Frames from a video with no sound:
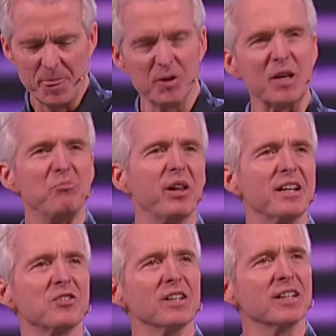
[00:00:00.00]
There's a
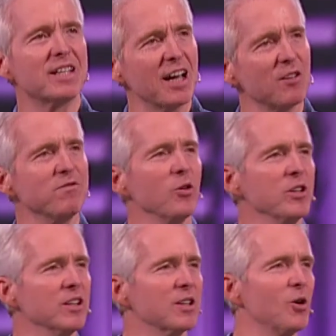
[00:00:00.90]
place in
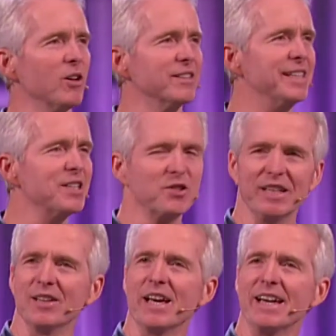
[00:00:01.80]
California called
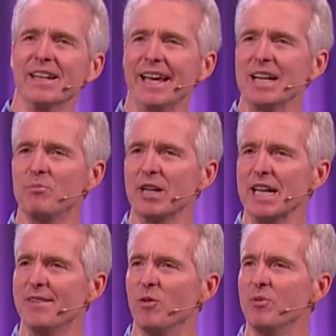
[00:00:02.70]
Disneyland. Anybody
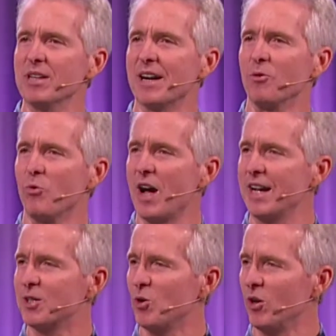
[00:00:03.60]
ever been on a
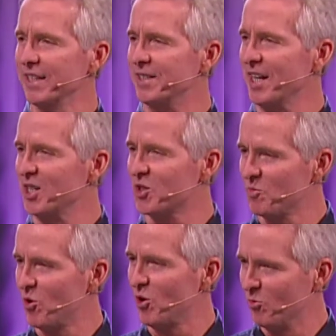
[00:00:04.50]
ride called It's a
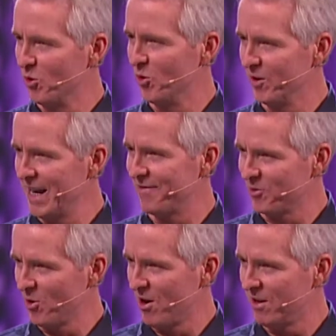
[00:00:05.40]
Small World
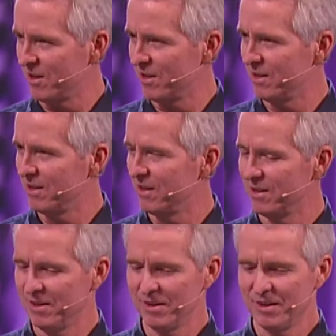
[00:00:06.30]
After All?
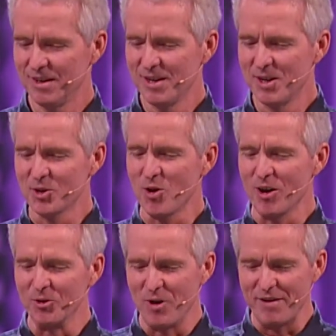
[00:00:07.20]

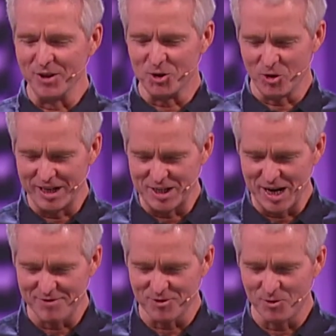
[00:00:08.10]
Song will drive you crazy
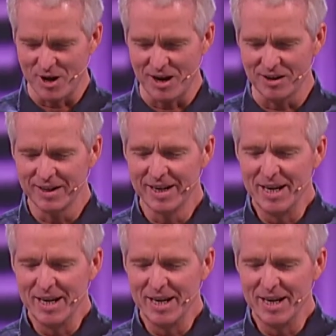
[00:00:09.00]
after a while.